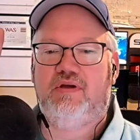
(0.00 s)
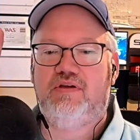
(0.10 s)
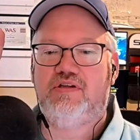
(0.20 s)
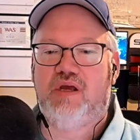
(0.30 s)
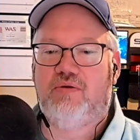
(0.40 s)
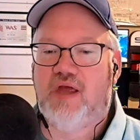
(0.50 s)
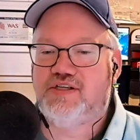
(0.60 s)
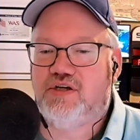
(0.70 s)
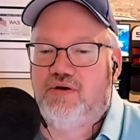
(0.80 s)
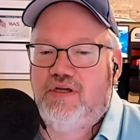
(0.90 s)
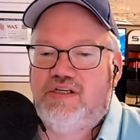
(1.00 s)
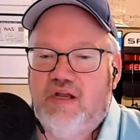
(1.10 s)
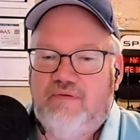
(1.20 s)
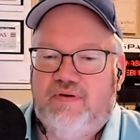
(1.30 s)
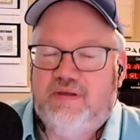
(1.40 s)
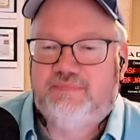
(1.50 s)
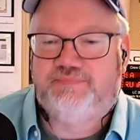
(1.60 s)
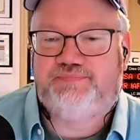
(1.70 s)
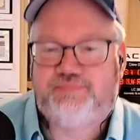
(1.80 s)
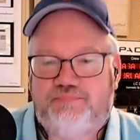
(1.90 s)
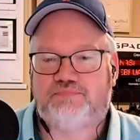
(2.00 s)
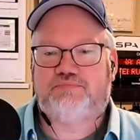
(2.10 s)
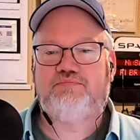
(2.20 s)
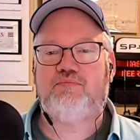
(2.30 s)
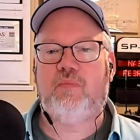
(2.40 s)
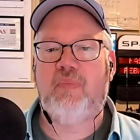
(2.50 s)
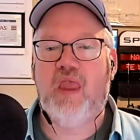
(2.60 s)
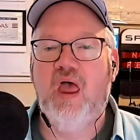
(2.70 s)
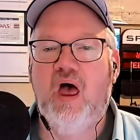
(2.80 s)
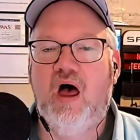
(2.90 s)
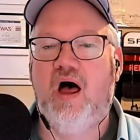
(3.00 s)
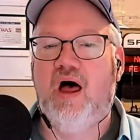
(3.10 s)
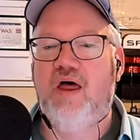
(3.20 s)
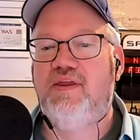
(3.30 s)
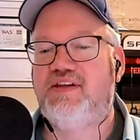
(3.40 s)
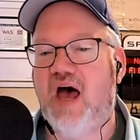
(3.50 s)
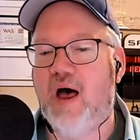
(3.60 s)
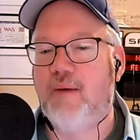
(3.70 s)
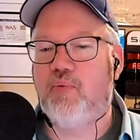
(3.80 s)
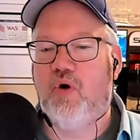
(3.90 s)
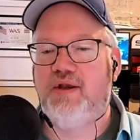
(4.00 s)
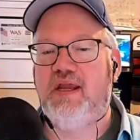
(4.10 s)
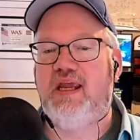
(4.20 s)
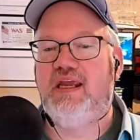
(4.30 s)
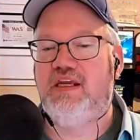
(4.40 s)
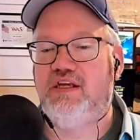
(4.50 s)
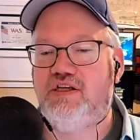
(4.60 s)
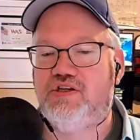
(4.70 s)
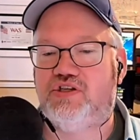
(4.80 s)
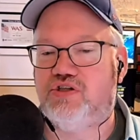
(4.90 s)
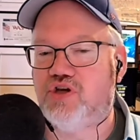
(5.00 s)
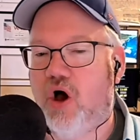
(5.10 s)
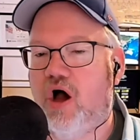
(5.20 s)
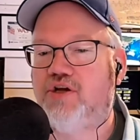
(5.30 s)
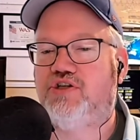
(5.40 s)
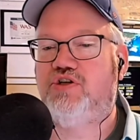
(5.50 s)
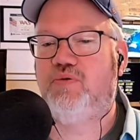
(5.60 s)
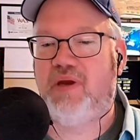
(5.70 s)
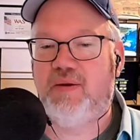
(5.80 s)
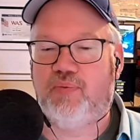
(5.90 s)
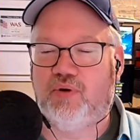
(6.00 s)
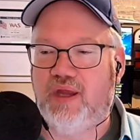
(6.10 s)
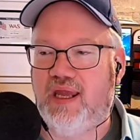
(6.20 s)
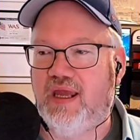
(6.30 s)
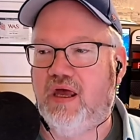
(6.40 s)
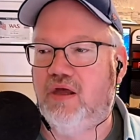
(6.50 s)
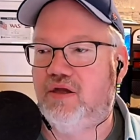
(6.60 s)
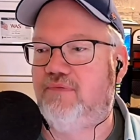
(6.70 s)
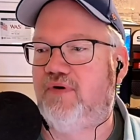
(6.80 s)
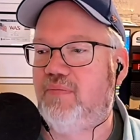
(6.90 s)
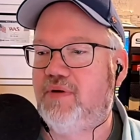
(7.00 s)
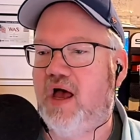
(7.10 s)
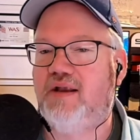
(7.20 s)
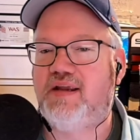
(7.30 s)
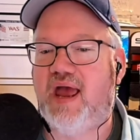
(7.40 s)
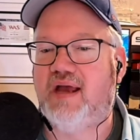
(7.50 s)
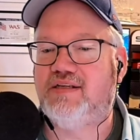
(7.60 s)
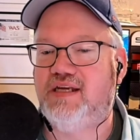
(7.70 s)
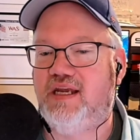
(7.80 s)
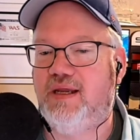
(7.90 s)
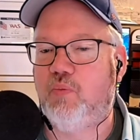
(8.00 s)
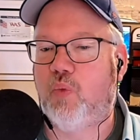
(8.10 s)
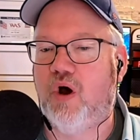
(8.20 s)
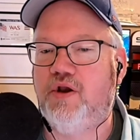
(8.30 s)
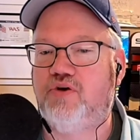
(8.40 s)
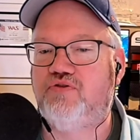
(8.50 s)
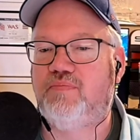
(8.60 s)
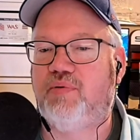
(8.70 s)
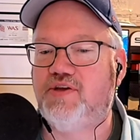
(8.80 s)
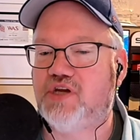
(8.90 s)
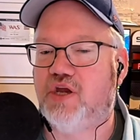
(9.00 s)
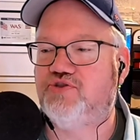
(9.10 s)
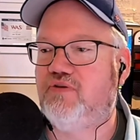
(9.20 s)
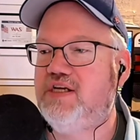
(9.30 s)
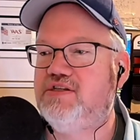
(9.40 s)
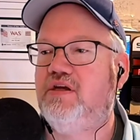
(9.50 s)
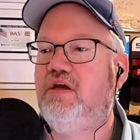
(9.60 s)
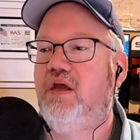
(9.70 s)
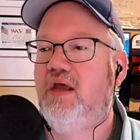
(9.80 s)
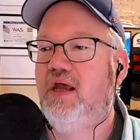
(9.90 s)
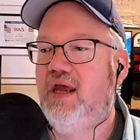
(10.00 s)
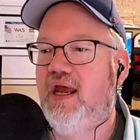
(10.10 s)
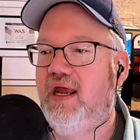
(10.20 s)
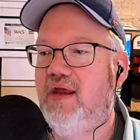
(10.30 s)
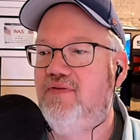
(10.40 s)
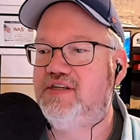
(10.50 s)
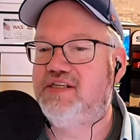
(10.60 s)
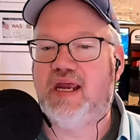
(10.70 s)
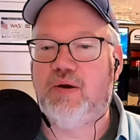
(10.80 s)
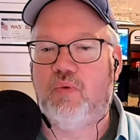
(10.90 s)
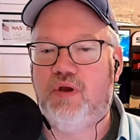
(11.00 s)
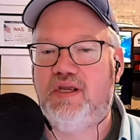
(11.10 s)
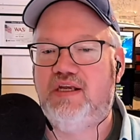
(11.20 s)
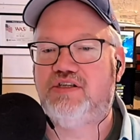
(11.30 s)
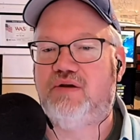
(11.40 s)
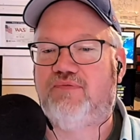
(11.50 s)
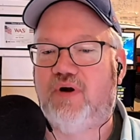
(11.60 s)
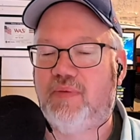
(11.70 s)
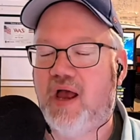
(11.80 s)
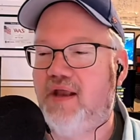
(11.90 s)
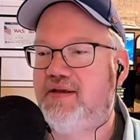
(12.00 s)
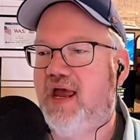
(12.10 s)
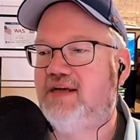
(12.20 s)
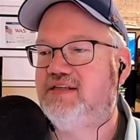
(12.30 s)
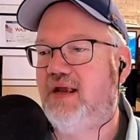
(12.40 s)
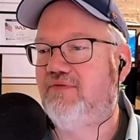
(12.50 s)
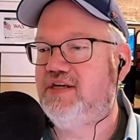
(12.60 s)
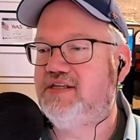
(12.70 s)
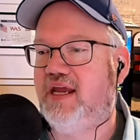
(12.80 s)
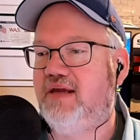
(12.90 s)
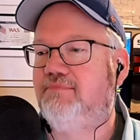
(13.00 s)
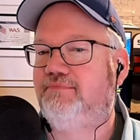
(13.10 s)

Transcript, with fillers: So lots and what of did you stuff. win the awards for? Uh, the top one is talk to people, uh, contacts in 100 plus countries and the second one wow. is confirm contacts in every state.